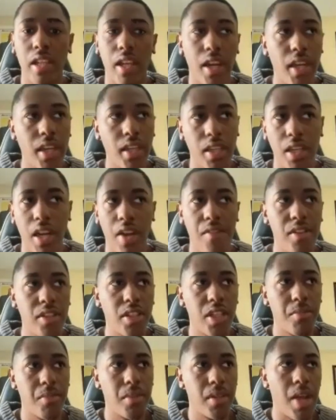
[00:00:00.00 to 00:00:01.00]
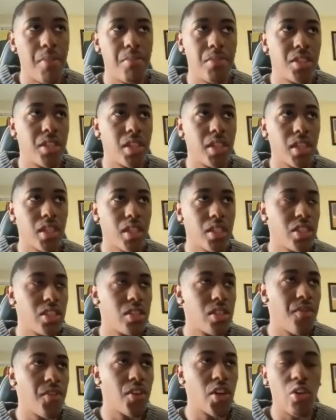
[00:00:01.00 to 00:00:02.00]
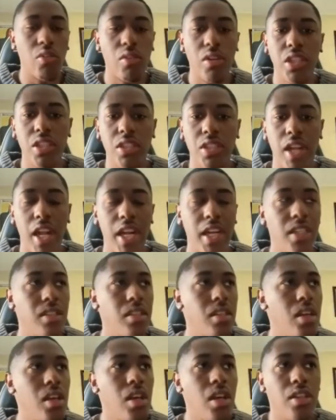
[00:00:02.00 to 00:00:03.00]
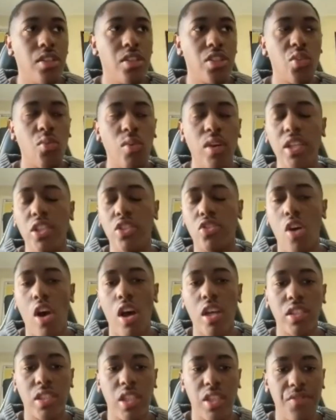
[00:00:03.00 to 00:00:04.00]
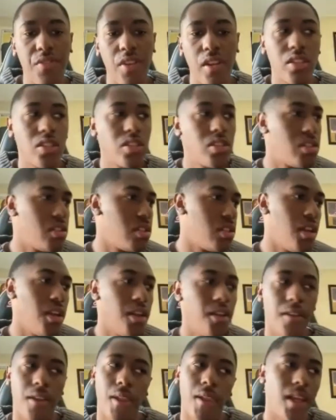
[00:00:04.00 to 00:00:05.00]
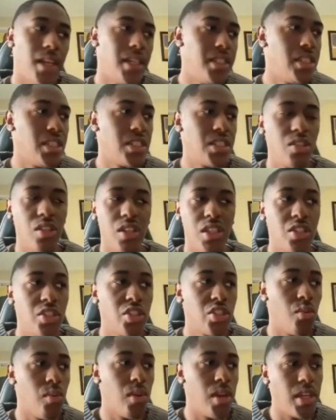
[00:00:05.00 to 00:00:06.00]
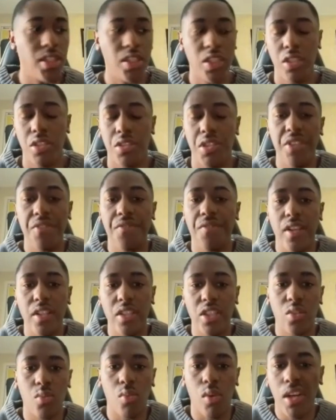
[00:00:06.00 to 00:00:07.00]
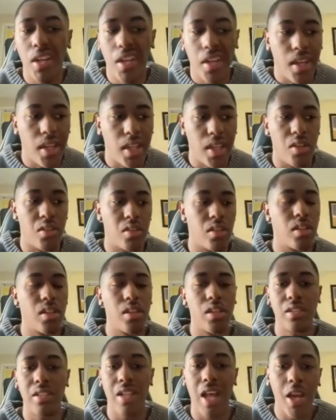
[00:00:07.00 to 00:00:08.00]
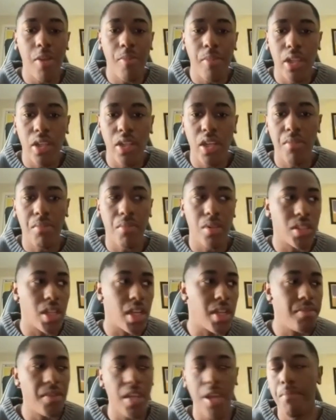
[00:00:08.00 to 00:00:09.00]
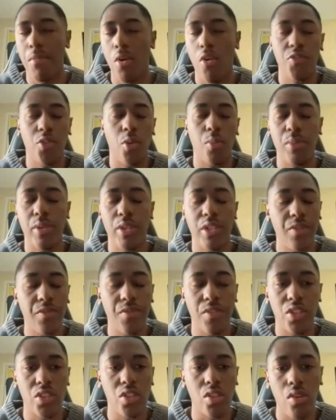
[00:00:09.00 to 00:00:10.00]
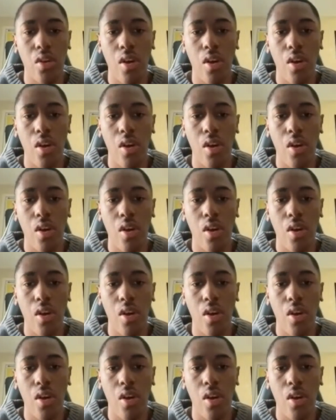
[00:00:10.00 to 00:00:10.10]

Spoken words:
and everything, but I'm just thinking Steph Curry just the way he draws defense. It's just the way. It's just defense is where it's liability, but then they both don't play defense, so I